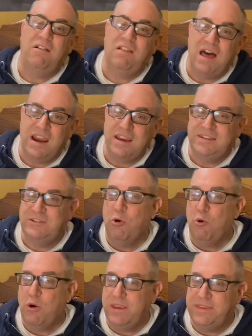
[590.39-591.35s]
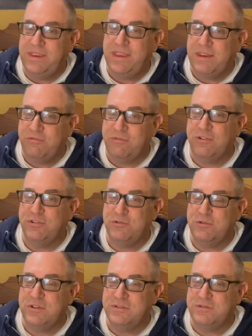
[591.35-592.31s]
a lot of toys in for
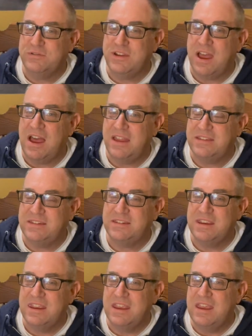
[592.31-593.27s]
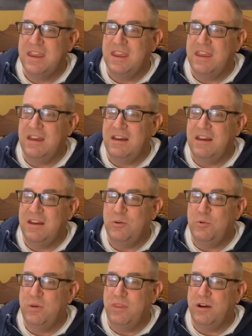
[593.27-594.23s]
Toys for Tots with our